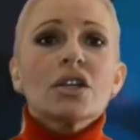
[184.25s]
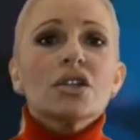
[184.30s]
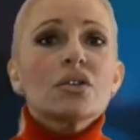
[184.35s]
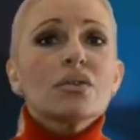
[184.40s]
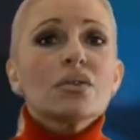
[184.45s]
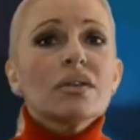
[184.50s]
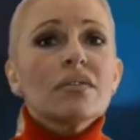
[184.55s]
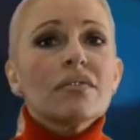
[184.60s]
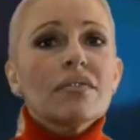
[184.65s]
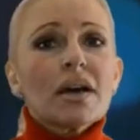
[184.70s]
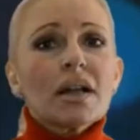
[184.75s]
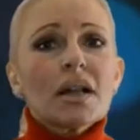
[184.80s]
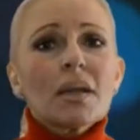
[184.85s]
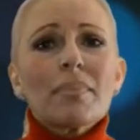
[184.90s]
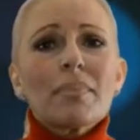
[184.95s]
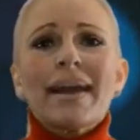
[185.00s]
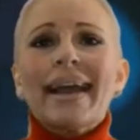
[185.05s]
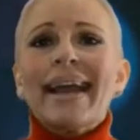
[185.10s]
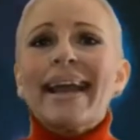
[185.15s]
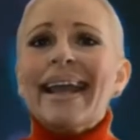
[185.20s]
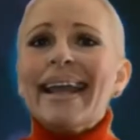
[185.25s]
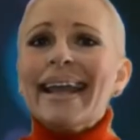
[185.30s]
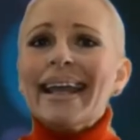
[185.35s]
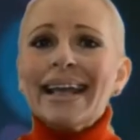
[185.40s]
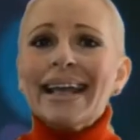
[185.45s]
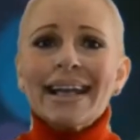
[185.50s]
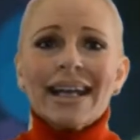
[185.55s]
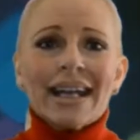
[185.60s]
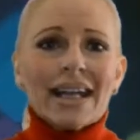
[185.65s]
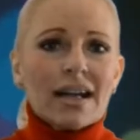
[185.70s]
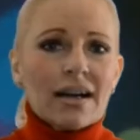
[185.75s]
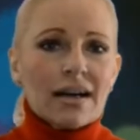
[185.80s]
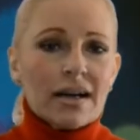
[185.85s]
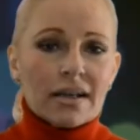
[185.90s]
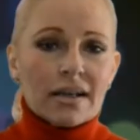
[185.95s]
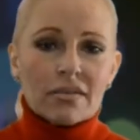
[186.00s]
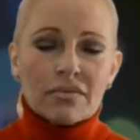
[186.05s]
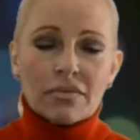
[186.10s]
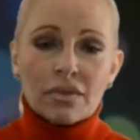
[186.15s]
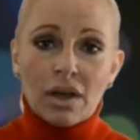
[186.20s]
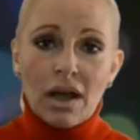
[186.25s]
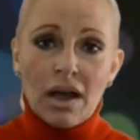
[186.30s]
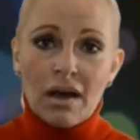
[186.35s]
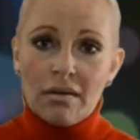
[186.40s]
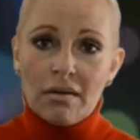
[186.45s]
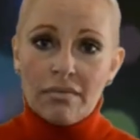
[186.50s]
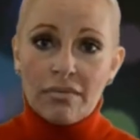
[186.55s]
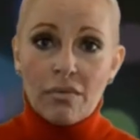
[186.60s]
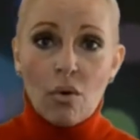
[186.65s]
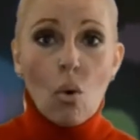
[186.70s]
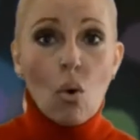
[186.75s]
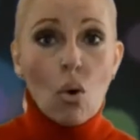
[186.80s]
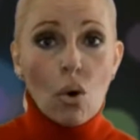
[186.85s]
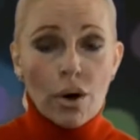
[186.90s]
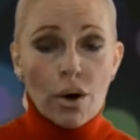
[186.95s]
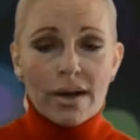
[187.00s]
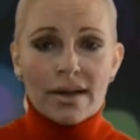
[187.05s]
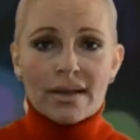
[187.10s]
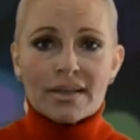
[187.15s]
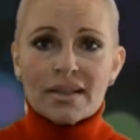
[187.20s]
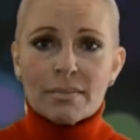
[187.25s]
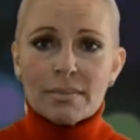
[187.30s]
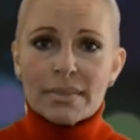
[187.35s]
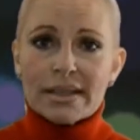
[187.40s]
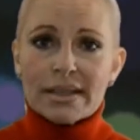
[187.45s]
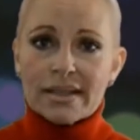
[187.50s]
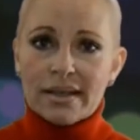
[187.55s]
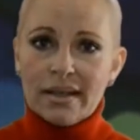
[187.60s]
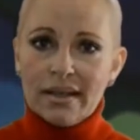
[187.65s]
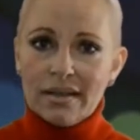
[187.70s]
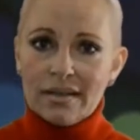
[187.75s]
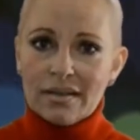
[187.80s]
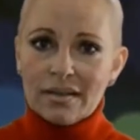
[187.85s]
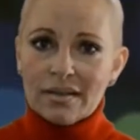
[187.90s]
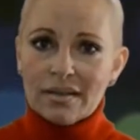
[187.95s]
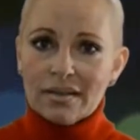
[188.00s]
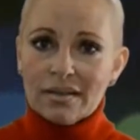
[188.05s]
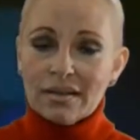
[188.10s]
to develop any kind of love or intimacy.